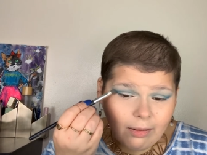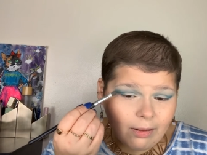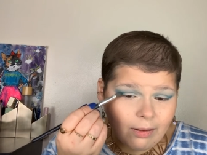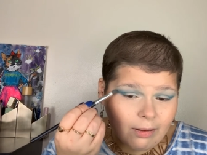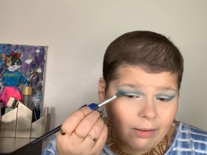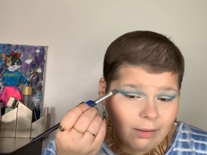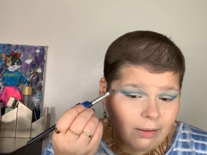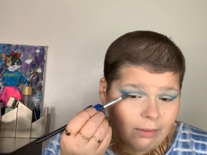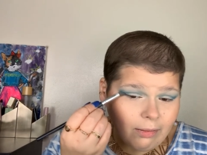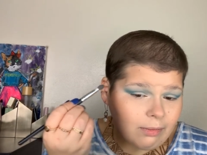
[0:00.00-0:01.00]
I don't
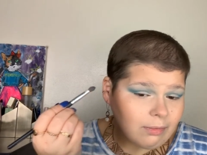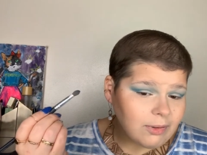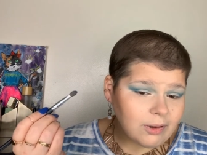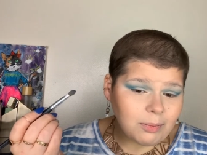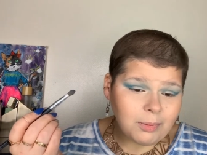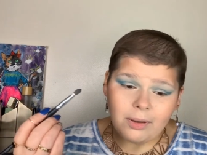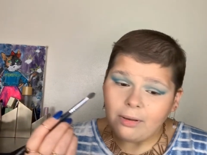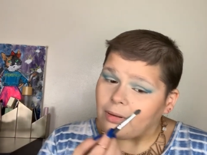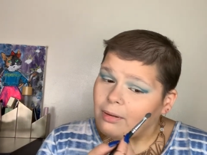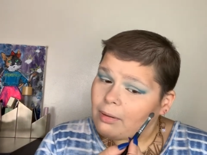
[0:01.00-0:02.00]
know, I've just
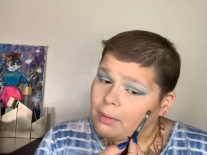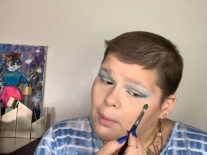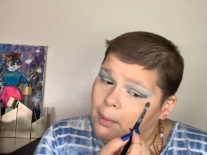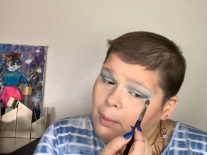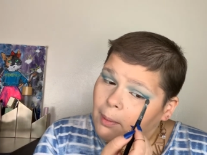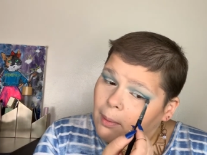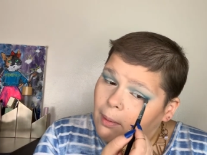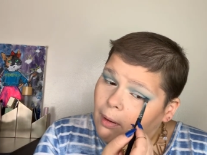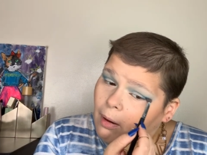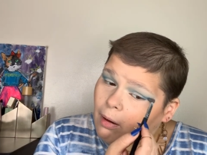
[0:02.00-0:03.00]
been
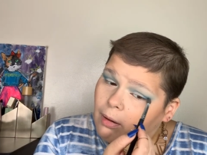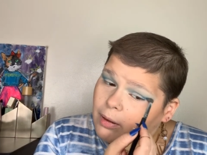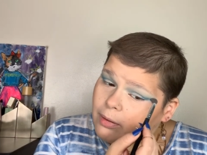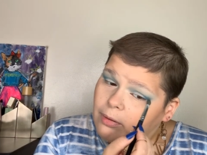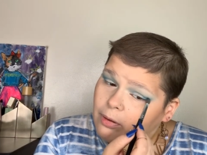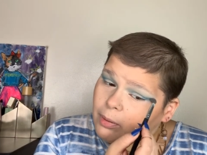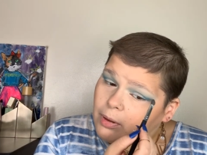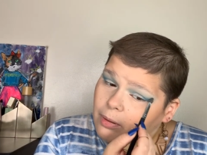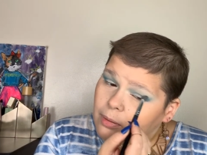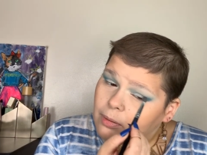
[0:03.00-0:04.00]
all into it.